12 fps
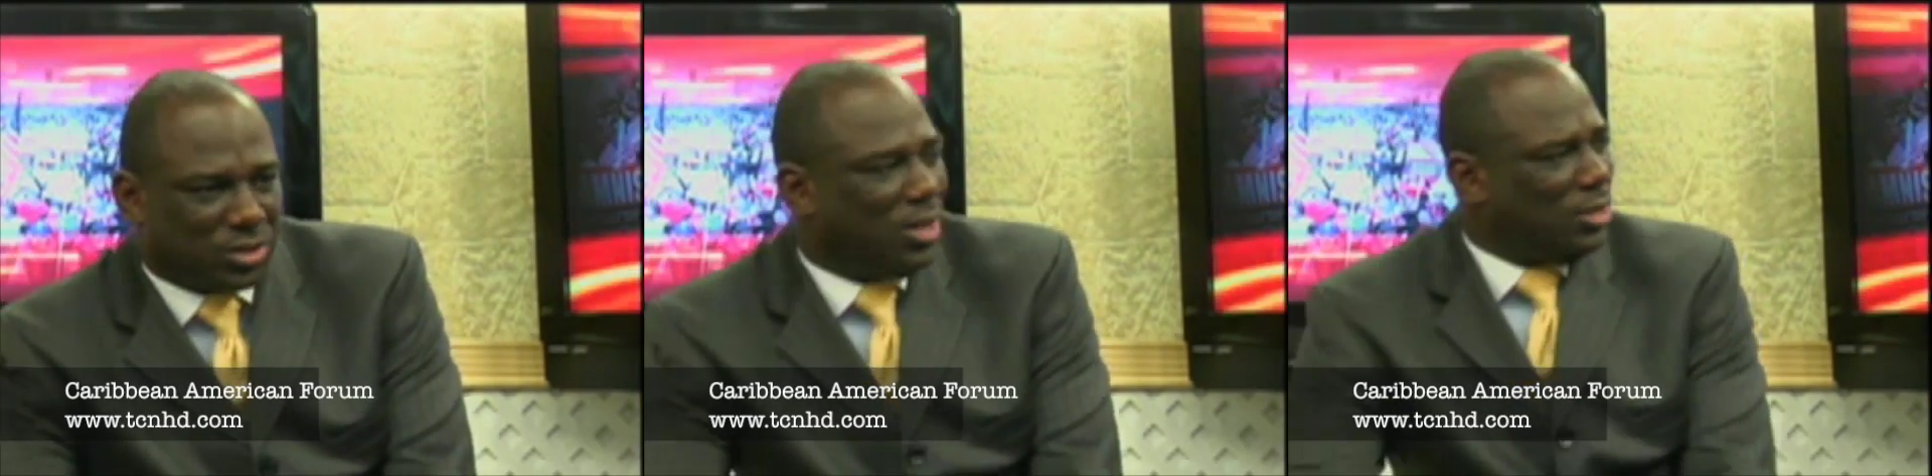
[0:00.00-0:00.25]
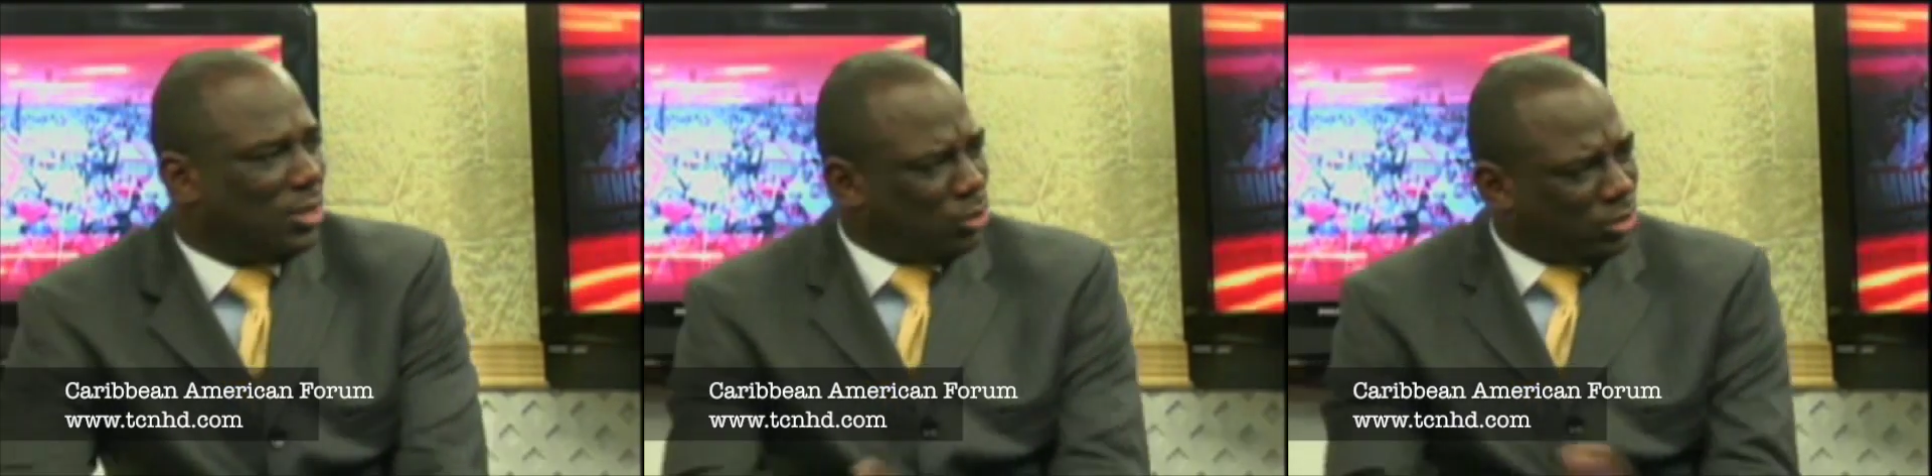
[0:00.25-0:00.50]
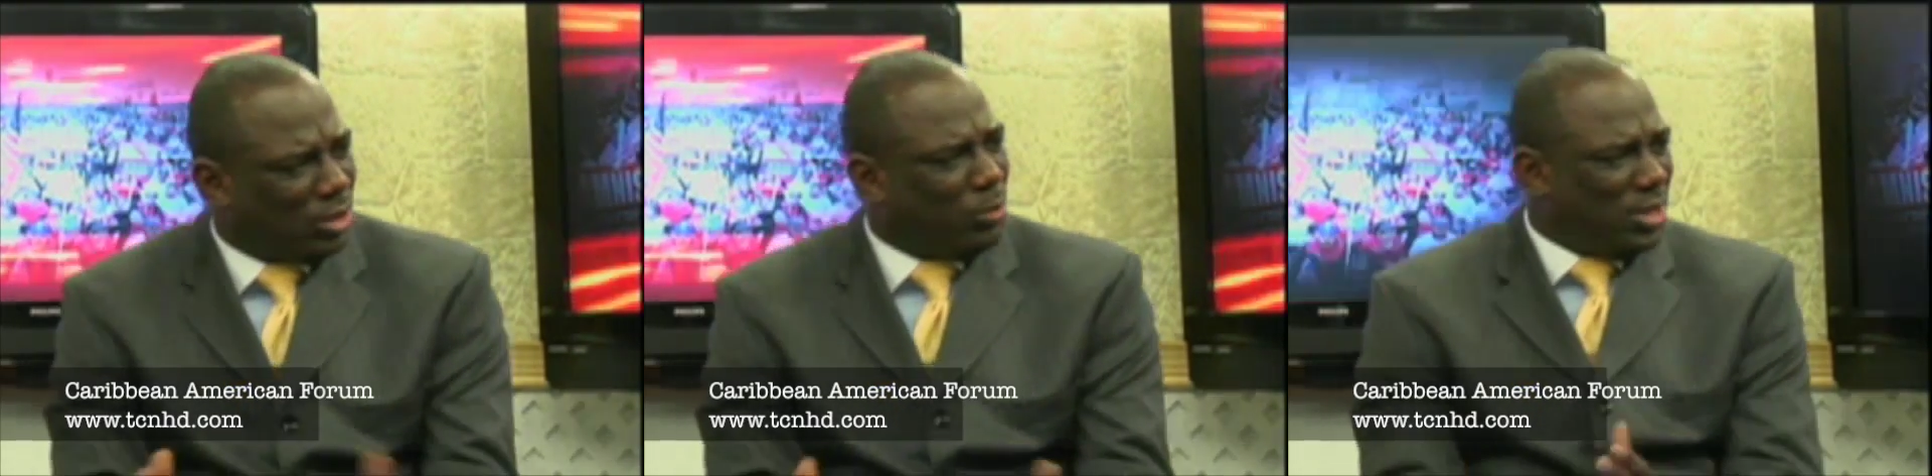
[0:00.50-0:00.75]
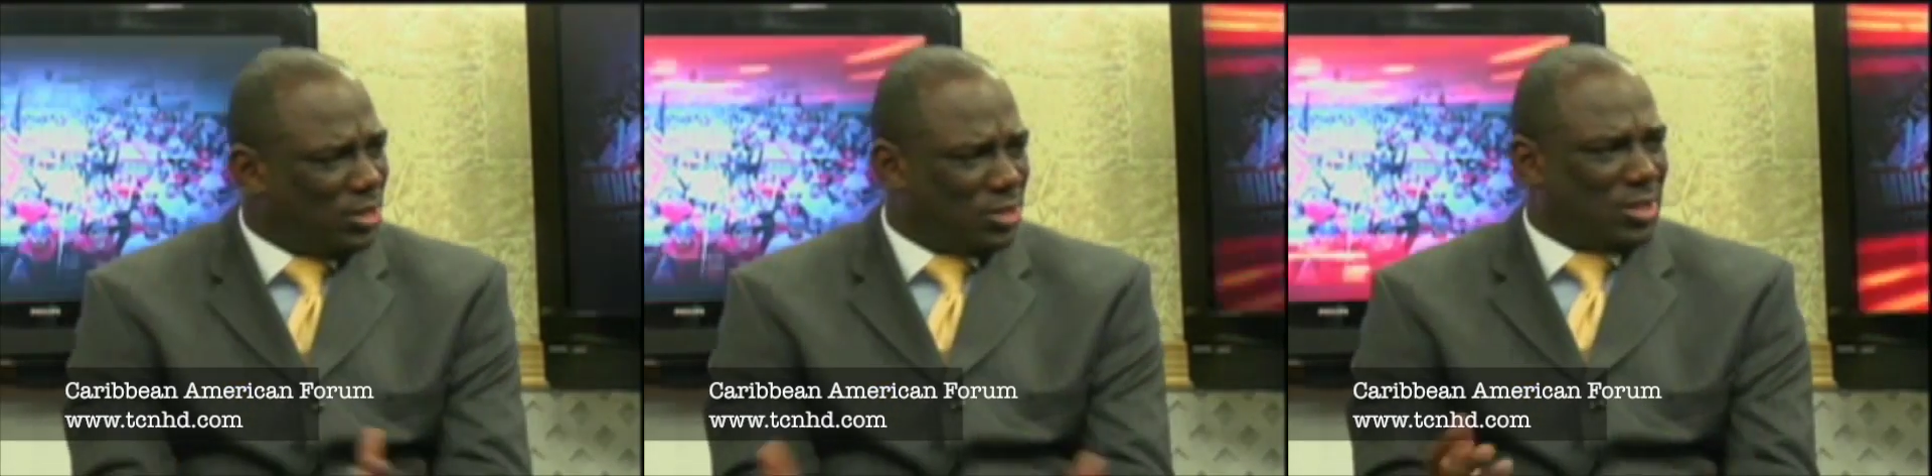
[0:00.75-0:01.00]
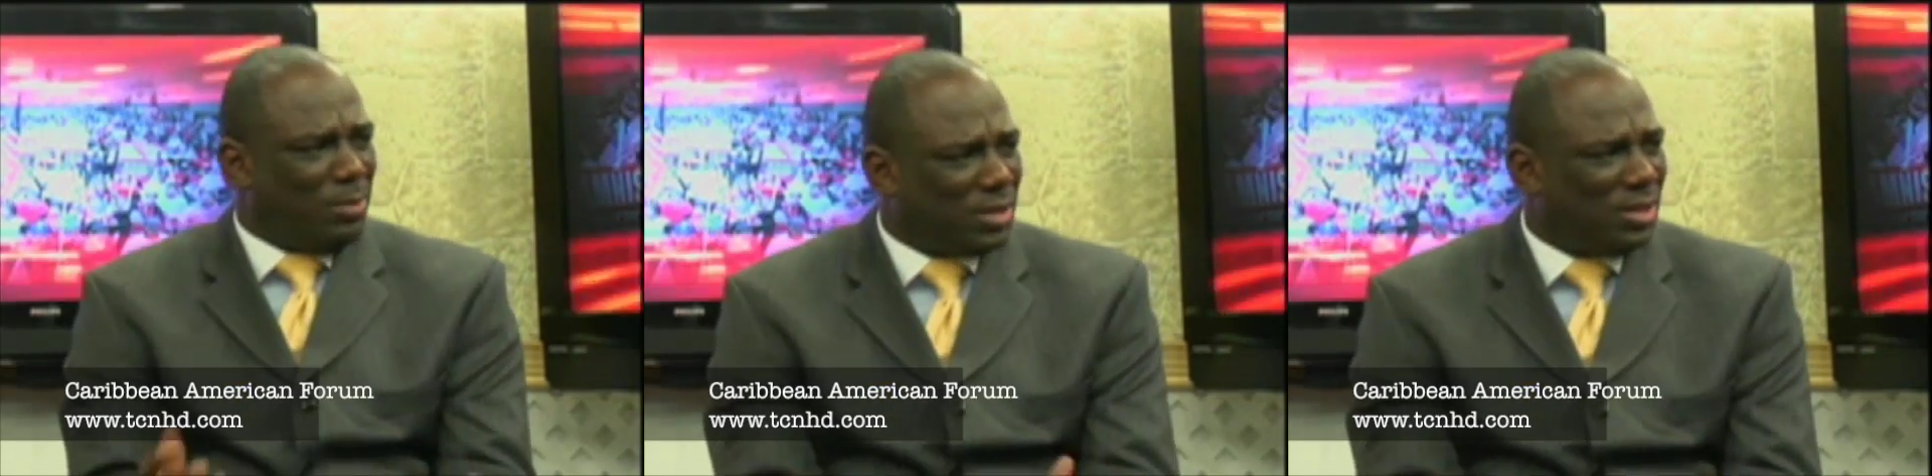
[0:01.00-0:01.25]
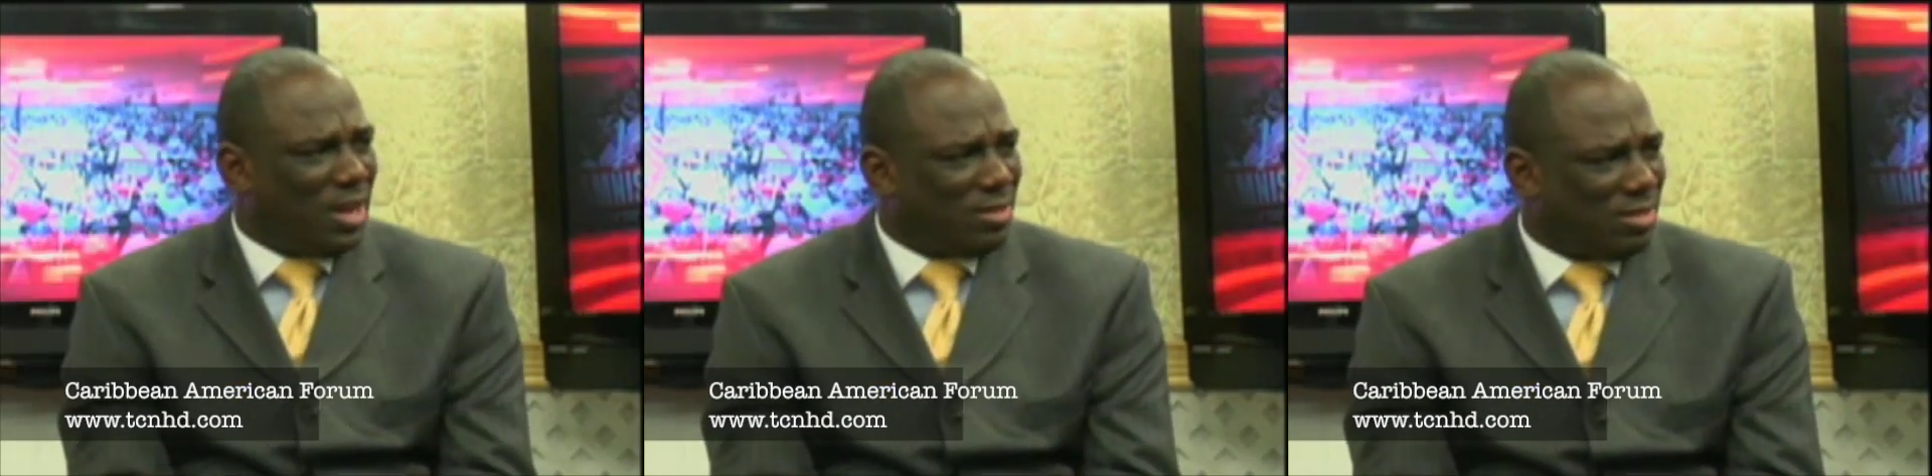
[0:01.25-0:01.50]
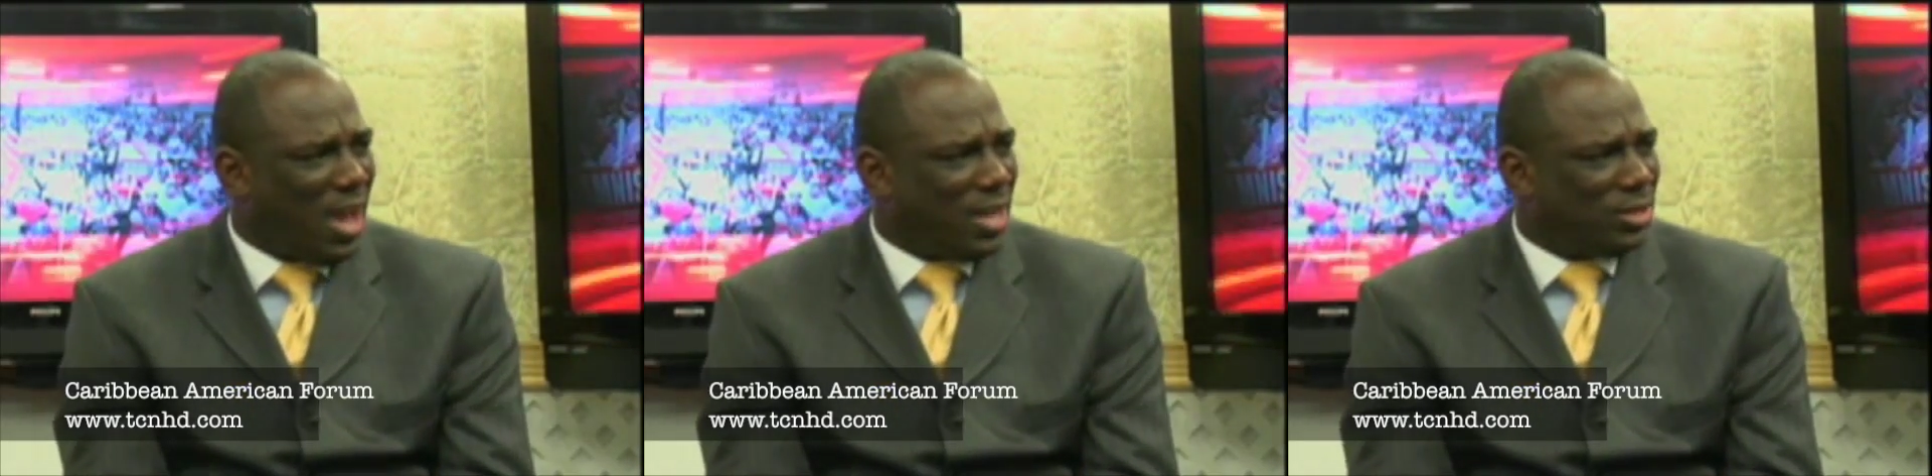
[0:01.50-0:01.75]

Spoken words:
Do you think we need something like that